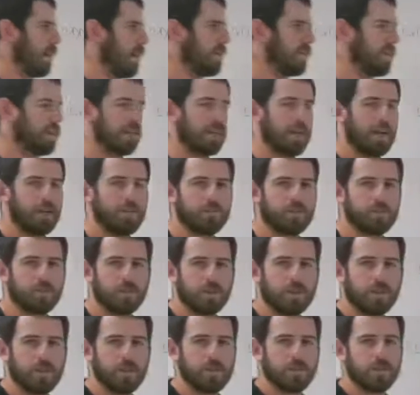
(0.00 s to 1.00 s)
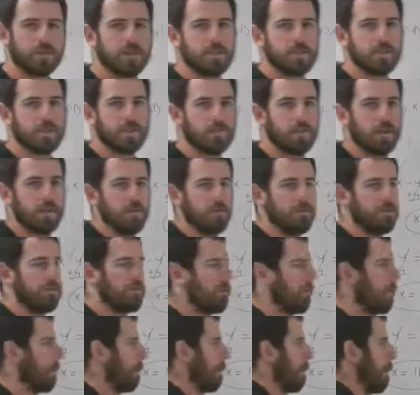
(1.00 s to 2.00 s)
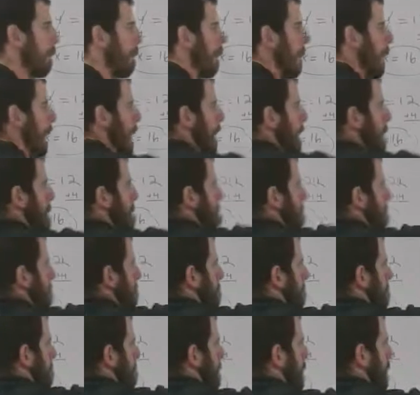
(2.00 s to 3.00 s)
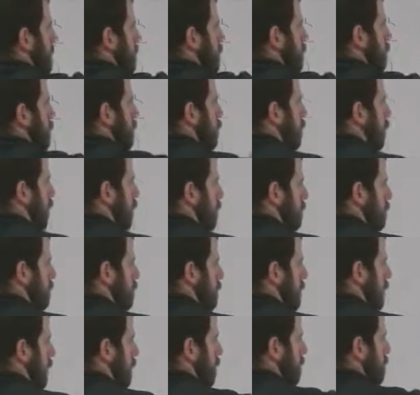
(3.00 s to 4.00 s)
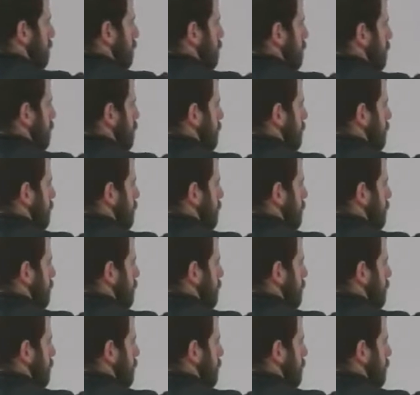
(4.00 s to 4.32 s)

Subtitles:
On the left, it will give us a 0. So I'm going to cross those out.